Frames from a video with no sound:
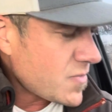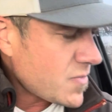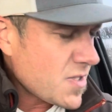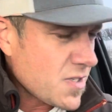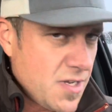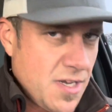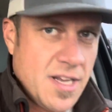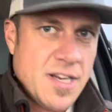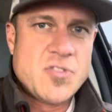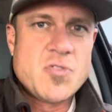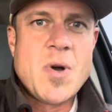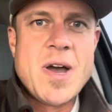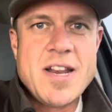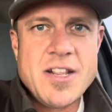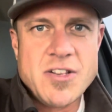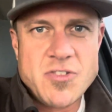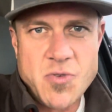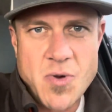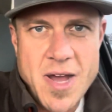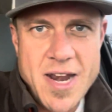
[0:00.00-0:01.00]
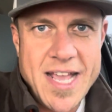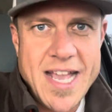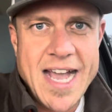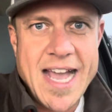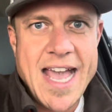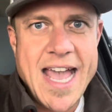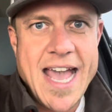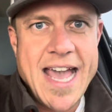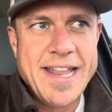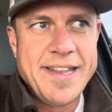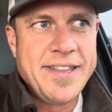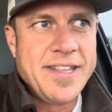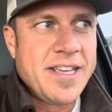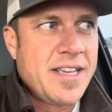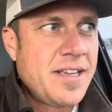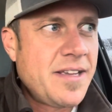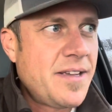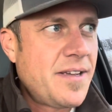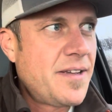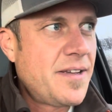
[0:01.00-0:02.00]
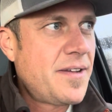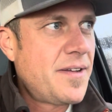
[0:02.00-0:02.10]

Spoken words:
in 2020, I had I